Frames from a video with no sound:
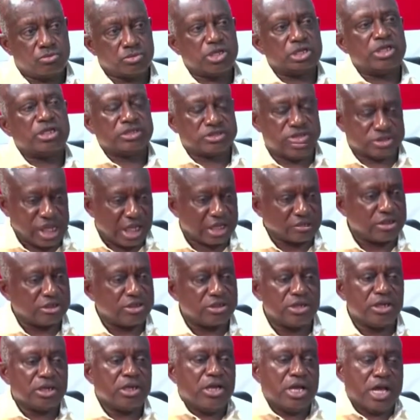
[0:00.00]
exactly,
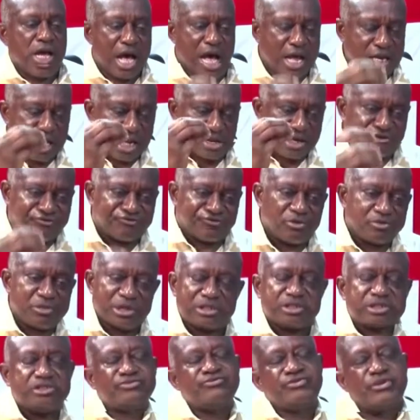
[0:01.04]
under the former
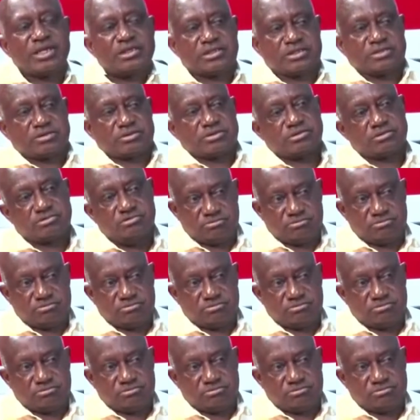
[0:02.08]
Chief Justice.